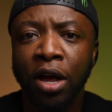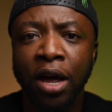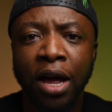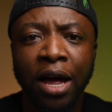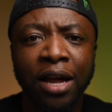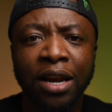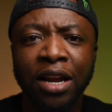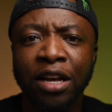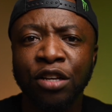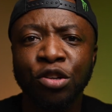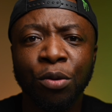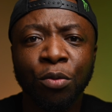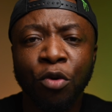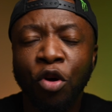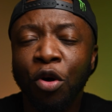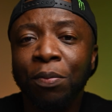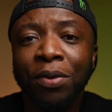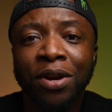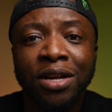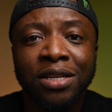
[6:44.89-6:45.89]
and there are some
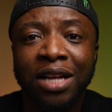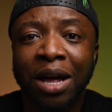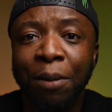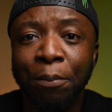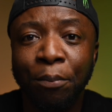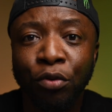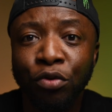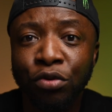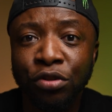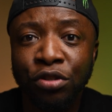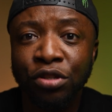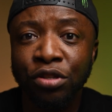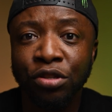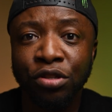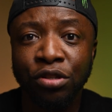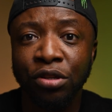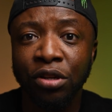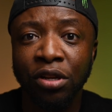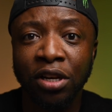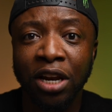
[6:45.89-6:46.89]
companies that
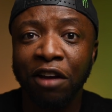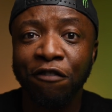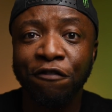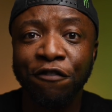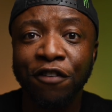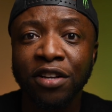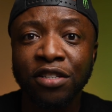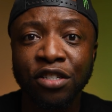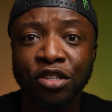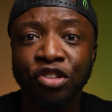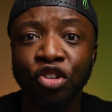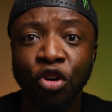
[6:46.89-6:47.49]
post their first